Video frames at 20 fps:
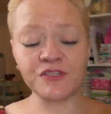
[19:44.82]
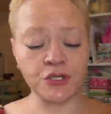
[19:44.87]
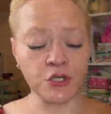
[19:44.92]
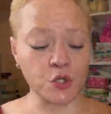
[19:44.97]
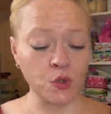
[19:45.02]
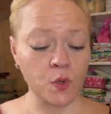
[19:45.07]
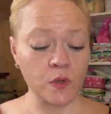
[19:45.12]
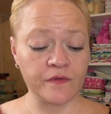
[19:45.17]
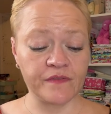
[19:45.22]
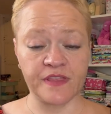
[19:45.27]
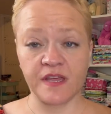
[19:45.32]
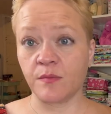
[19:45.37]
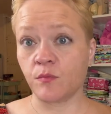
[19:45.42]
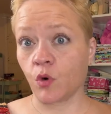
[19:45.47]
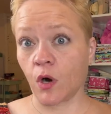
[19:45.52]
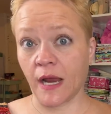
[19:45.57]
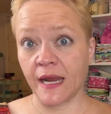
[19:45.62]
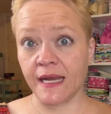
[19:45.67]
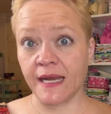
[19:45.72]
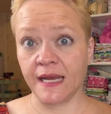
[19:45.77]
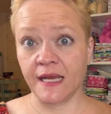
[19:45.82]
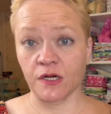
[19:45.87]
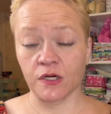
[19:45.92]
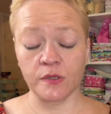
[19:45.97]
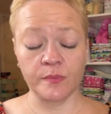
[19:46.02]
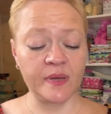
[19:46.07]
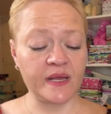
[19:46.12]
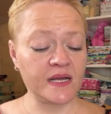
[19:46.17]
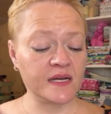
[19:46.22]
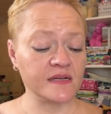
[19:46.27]
two of them right
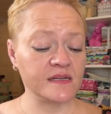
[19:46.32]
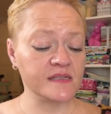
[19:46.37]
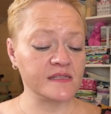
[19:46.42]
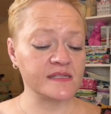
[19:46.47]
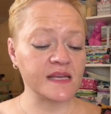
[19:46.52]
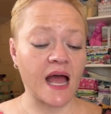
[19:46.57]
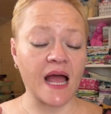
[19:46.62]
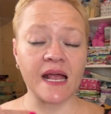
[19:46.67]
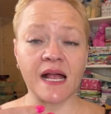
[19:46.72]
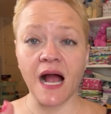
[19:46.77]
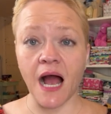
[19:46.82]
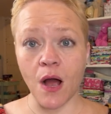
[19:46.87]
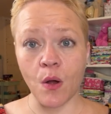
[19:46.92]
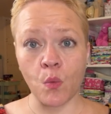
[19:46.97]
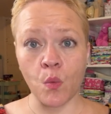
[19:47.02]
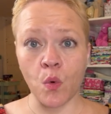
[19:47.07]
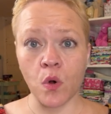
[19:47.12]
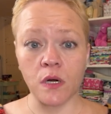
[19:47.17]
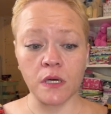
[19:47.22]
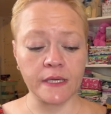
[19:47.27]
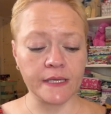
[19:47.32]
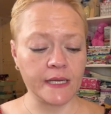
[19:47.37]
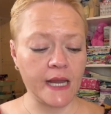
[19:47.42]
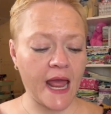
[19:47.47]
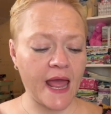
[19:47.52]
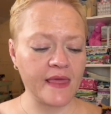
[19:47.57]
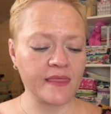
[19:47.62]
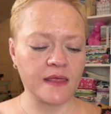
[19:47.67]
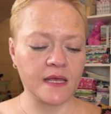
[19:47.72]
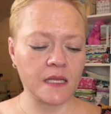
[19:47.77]
here because I got one,
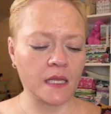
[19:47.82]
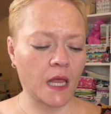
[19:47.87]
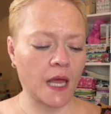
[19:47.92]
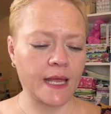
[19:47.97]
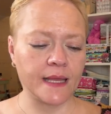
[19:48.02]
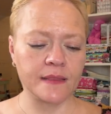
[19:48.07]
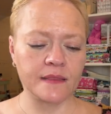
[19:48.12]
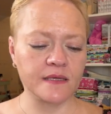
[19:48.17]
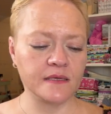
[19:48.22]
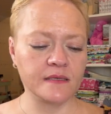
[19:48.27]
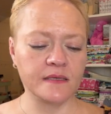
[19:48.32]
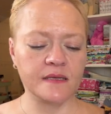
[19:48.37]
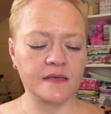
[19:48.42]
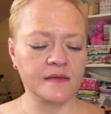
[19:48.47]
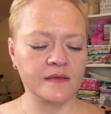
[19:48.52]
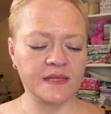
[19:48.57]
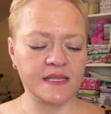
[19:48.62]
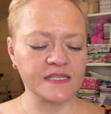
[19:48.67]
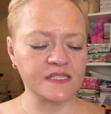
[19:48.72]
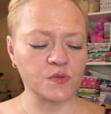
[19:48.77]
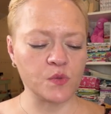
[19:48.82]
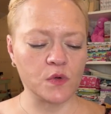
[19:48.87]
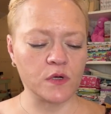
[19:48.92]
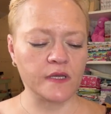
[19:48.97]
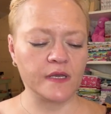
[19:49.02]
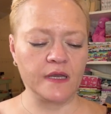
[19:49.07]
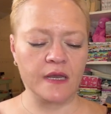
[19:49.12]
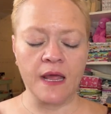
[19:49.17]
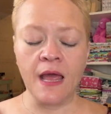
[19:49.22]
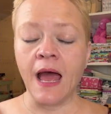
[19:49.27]
and then like this
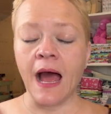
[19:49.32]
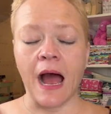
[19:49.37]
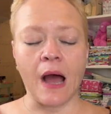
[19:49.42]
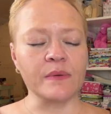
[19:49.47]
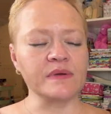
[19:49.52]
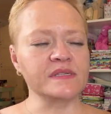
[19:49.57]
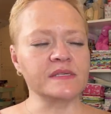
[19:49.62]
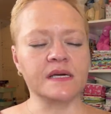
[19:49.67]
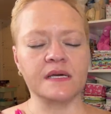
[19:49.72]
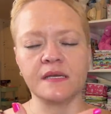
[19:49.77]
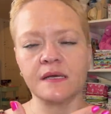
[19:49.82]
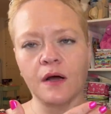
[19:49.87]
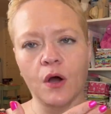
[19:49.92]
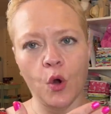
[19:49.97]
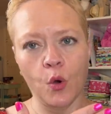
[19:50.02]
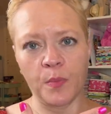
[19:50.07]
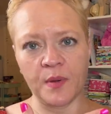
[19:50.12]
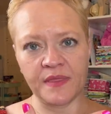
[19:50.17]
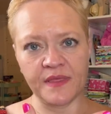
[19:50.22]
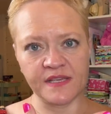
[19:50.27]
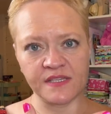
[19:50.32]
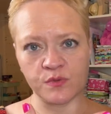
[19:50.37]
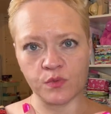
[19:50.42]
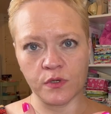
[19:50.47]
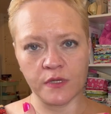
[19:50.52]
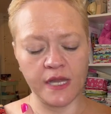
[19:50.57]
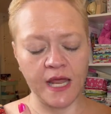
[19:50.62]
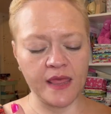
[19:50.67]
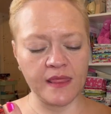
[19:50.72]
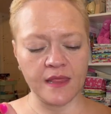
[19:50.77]
one, I was gonna open this
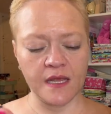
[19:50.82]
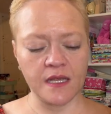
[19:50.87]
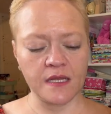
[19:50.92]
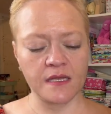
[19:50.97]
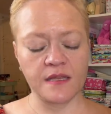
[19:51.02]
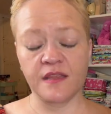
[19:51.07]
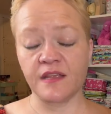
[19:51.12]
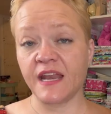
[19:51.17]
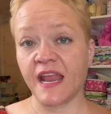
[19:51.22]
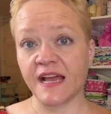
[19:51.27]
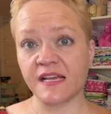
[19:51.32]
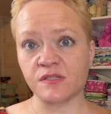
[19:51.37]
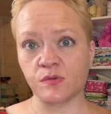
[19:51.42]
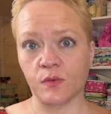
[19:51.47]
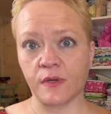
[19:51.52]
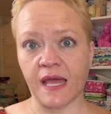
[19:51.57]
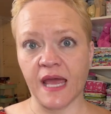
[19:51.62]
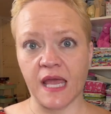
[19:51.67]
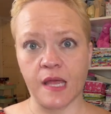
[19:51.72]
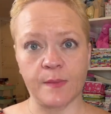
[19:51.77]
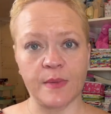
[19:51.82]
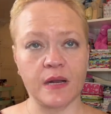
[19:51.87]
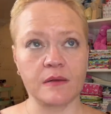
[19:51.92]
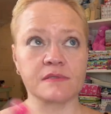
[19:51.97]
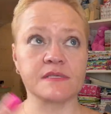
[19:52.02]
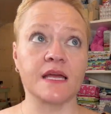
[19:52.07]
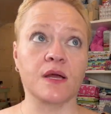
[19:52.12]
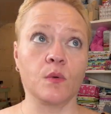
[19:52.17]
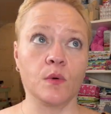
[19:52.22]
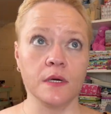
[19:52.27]
one, and then the next one came, and I
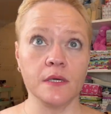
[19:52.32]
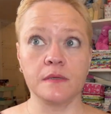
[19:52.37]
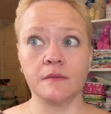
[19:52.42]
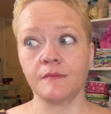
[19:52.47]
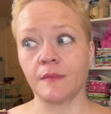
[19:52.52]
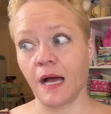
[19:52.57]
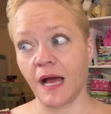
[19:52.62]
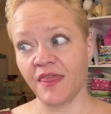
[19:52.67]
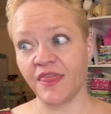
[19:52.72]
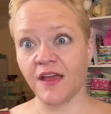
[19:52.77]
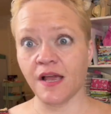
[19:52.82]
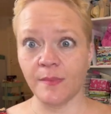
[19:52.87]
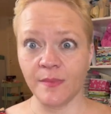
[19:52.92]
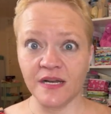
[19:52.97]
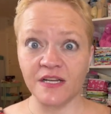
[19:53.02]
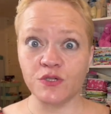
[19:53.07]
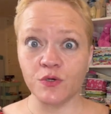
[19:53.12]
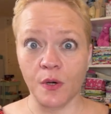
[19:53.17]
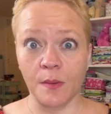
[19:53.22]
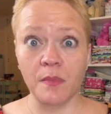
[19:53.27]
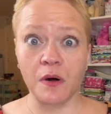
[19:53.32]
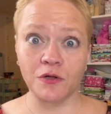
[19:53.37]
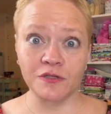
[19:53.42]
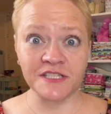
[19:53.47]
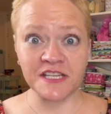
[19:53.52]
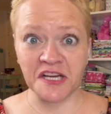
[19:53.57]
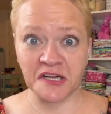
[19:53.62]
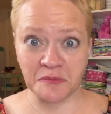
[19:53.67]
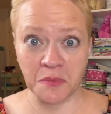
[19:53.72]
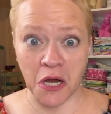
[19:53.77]
was like, well, I think I'm gonna do a
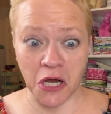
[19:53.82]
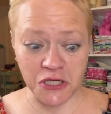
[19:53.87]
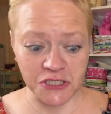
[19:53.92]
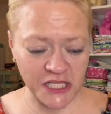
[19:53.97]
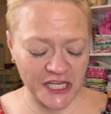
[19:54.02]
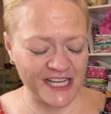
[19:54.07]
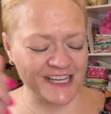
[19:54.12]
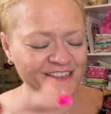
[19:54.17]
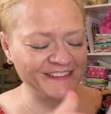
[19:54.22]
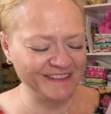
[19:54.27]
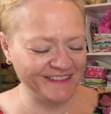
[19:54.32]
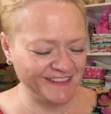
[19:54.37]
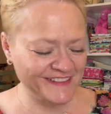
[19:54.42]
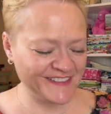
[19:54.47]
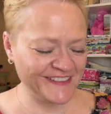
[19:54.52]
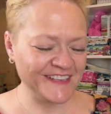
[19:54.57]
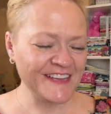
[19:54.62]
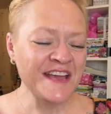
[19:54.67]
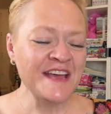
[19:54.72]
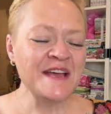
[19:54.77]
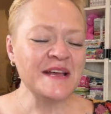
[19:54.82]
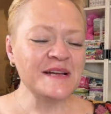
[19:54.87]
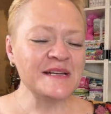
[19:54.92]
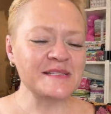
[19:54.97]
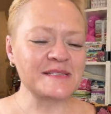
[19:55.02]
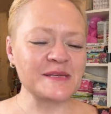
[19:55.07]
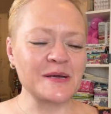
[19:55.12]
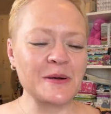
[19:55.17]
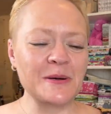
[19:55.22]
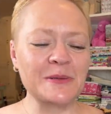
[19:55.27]
multi-unboxing.
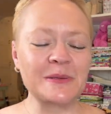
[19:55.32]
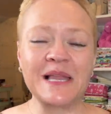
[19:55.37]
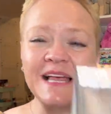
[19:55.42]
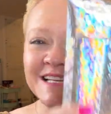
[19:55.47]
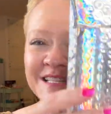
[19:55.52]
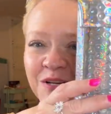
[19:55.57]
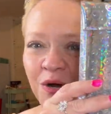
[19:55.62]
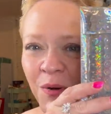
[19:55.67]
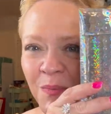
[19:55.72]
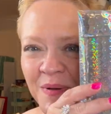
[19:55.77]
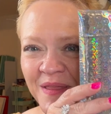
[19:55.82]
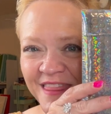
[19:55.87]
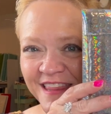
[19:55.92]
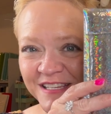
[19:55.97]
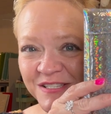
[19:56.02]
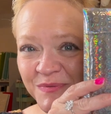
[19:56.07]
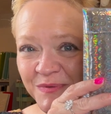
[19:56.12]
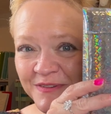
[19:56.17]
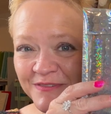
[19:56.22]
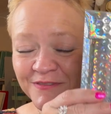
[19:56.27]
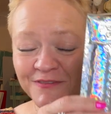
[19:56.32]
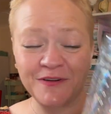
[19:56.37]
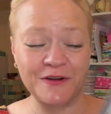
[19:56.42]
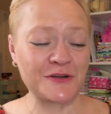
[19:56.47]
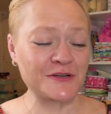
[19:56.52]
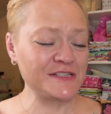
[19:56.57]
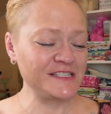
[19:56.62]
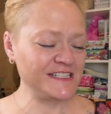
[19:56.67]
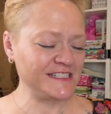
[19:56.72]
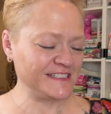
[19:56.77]
So let's open this one
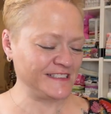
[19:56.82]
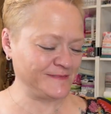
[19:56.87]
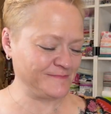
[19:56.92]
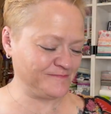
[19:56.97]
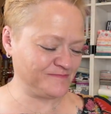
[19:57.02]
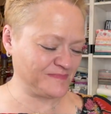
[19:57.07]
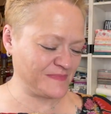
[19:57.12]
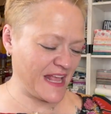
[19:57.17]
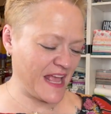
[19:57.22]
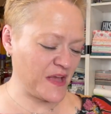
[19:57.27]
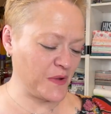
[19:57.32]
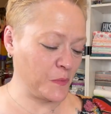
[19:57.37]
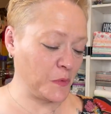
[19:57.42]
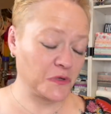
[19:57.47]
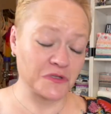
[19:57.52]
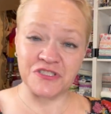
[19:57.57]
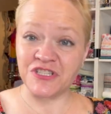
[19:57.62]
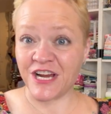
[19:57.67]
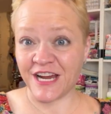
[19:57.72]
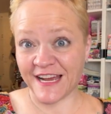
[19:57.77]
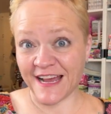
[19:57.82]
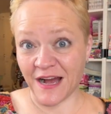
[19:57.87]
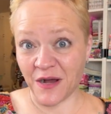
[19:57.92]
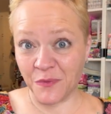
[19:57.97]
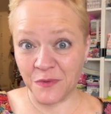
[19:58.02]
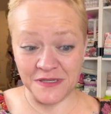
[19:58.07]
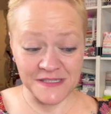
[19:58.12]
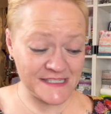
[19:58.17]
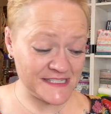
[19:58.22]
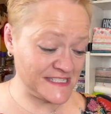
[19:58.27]
first, and we'll check
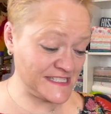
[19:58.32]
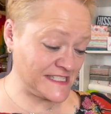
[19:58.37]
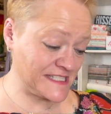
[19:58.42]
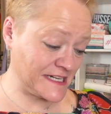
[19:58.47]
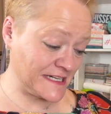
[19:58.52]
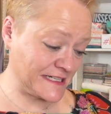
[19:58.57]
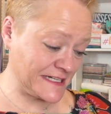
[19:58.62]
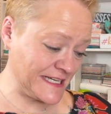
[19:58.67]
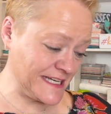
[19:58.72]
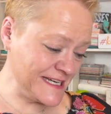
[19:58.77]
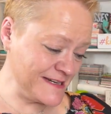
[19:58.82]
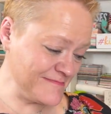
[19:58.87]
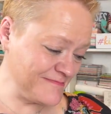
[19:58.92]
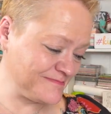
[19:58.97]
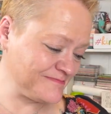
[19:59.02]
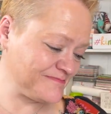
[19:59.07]
out what's inside.